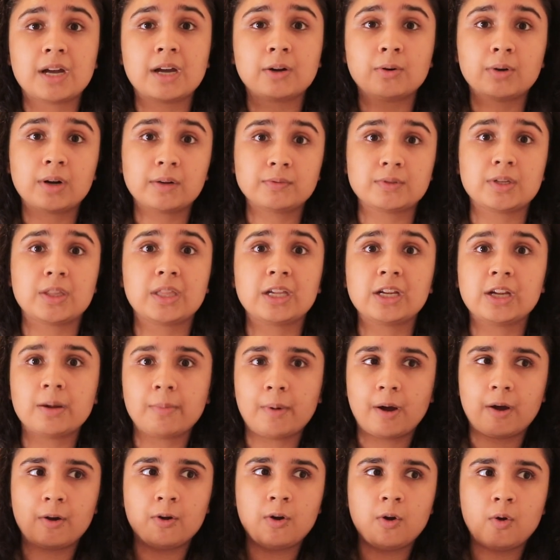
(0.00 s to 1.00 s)
I don't have to think
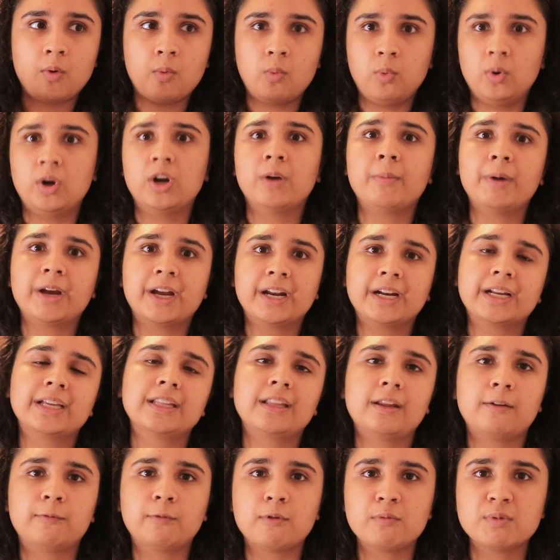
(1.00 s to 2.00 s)
about where am I going to
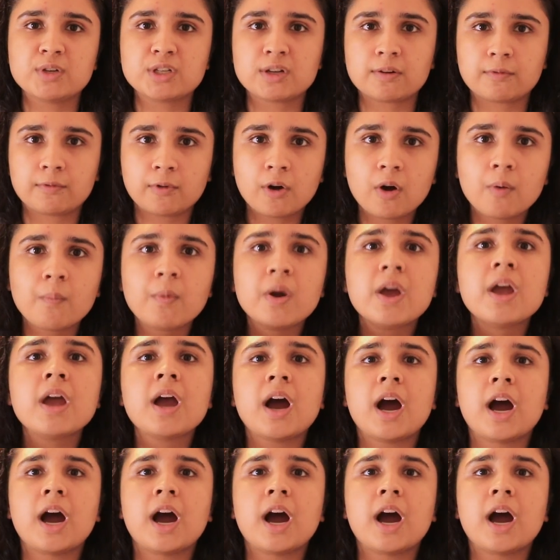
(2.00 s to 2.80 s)
get the information from.